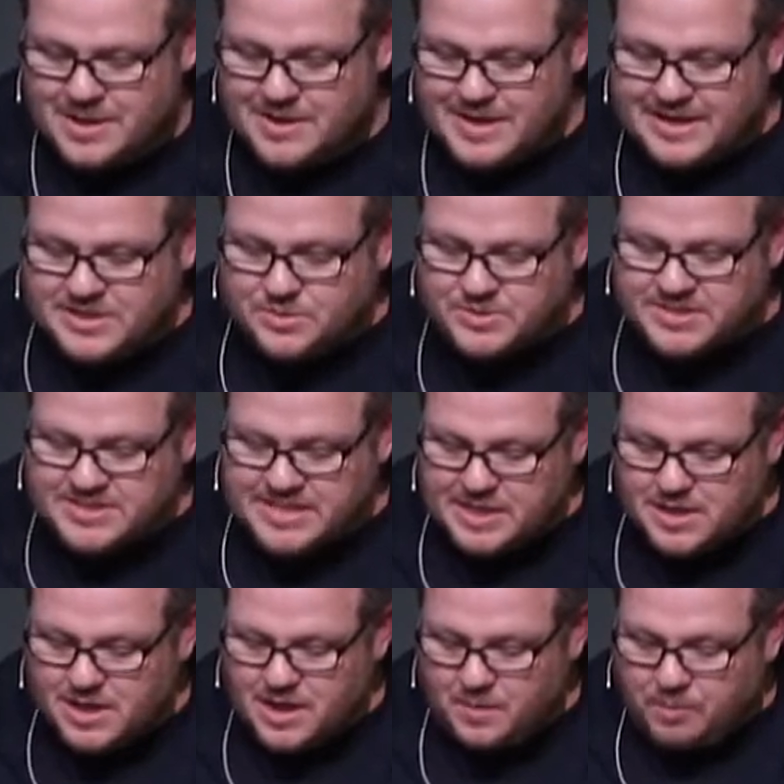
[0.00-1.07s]
Next, we see
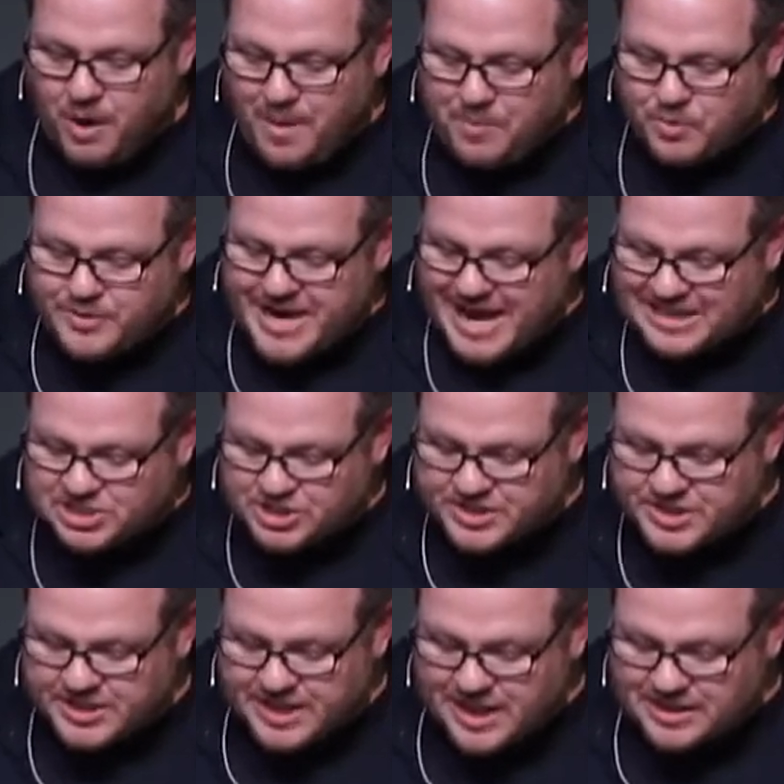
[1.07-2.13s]
a, a proper reaction
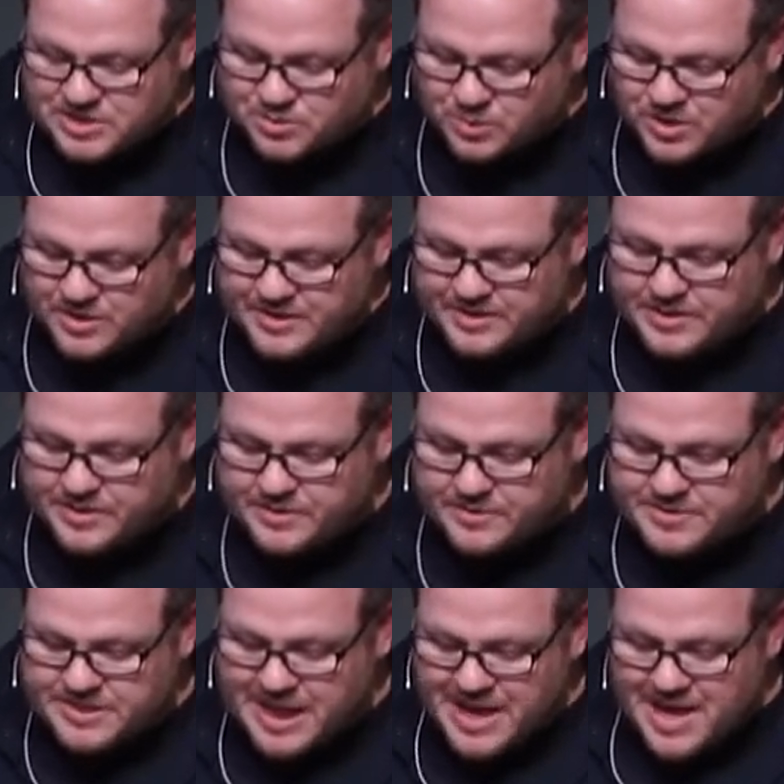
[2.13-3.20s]
to God's word
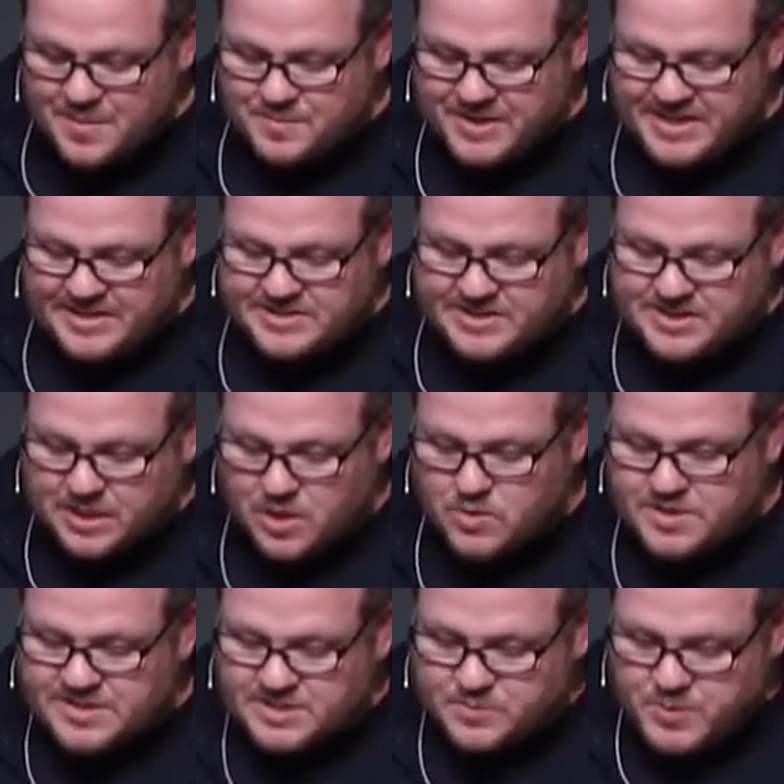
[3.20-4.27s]
includes being slow
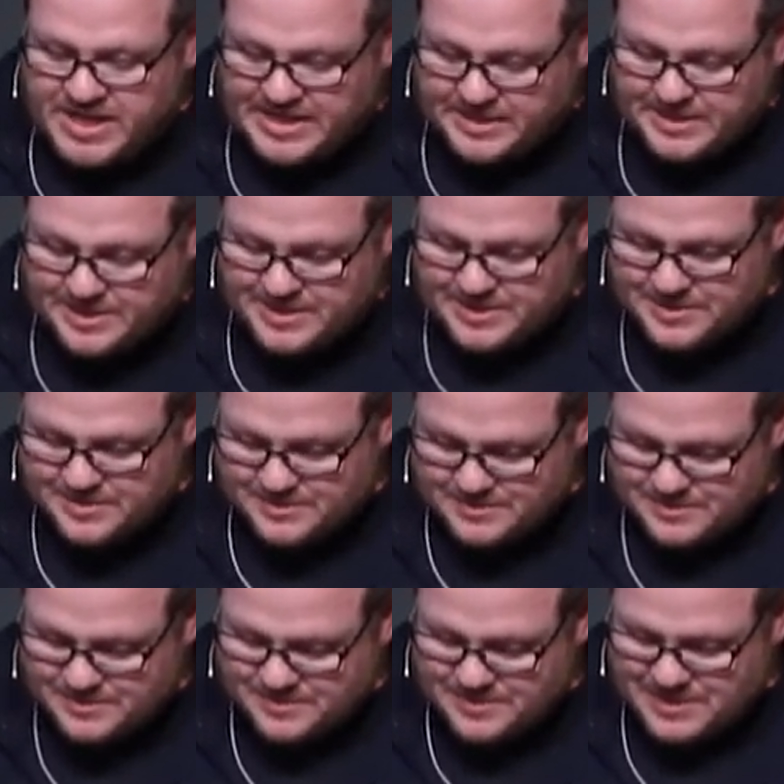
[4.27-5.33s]
to speak.
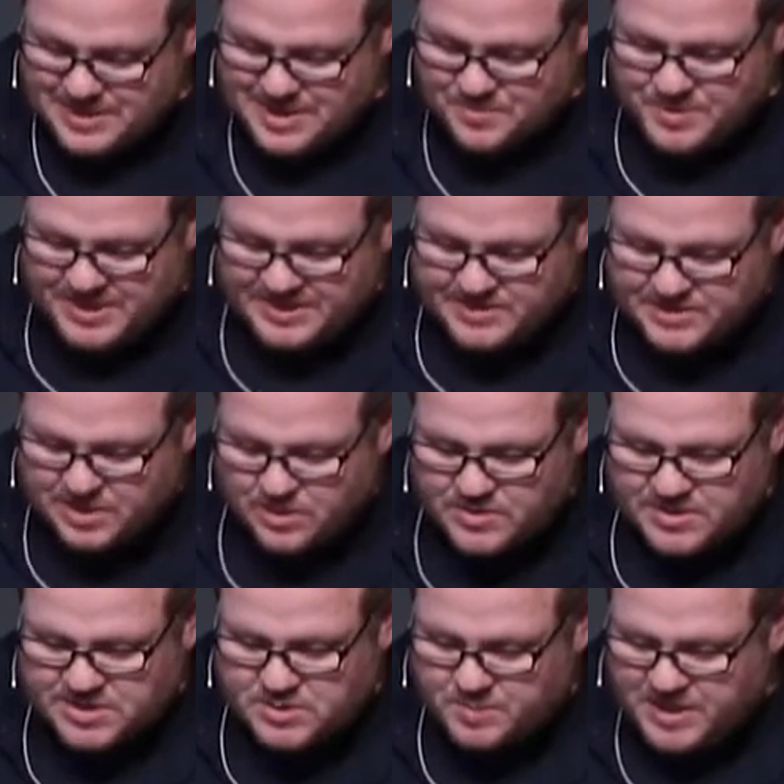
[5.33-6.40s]
Being slow
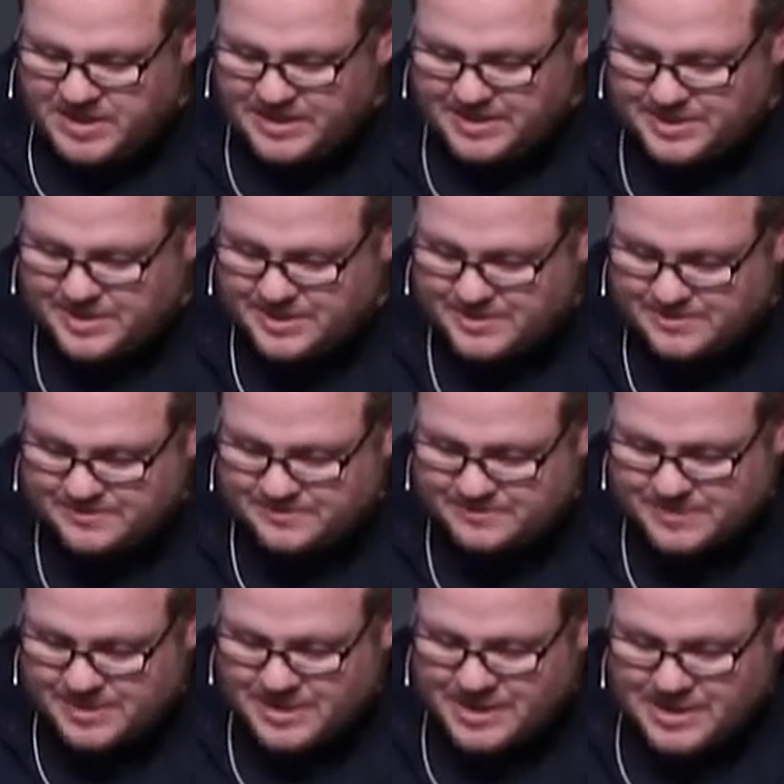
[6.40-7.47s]
to speak.
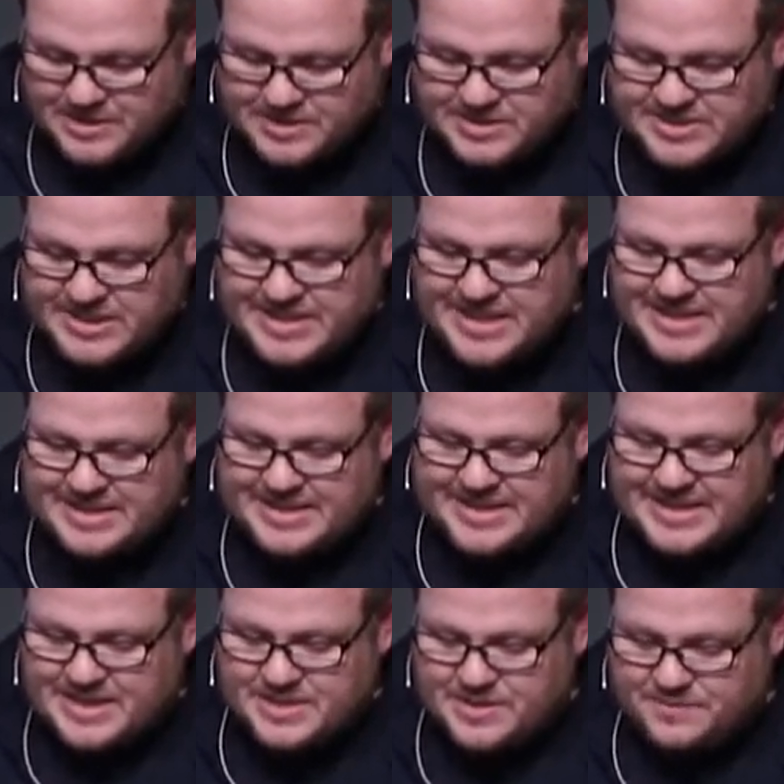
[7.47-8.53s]
Do you see that at the
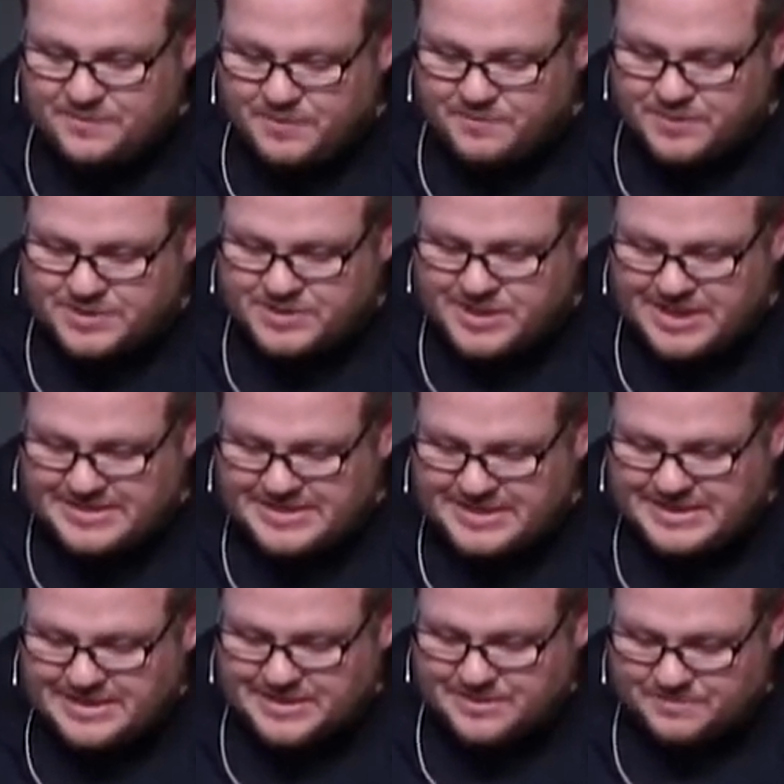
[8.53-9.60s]
end of verse
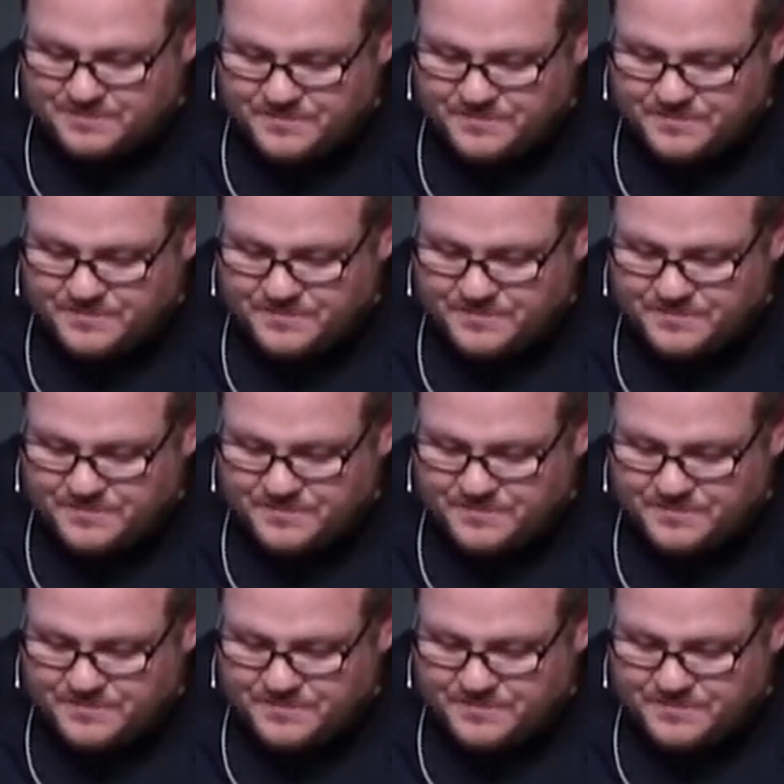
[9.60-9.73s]
19?